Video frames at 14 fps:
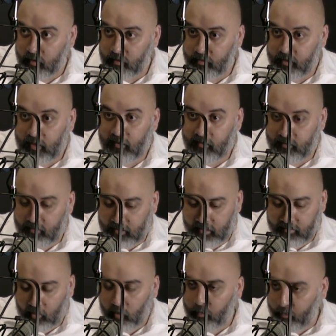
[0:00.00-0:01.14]

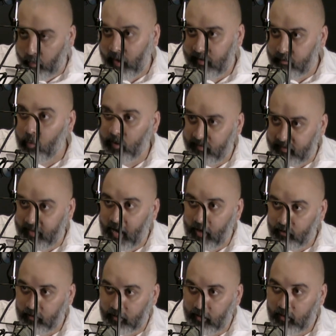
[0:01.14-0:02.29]
These are price points that
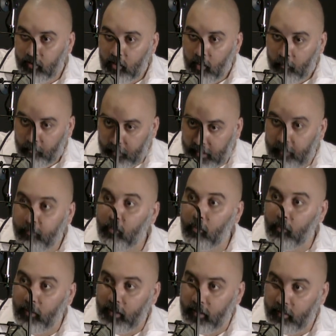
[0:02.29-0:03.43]
actually
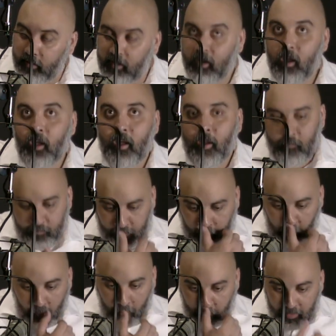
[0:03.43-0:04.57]
people
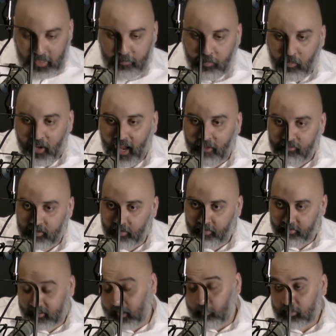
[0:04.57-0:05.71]
have to
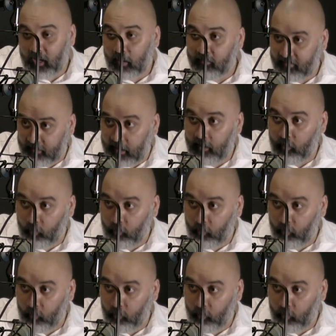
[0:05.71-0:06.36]
sometimes think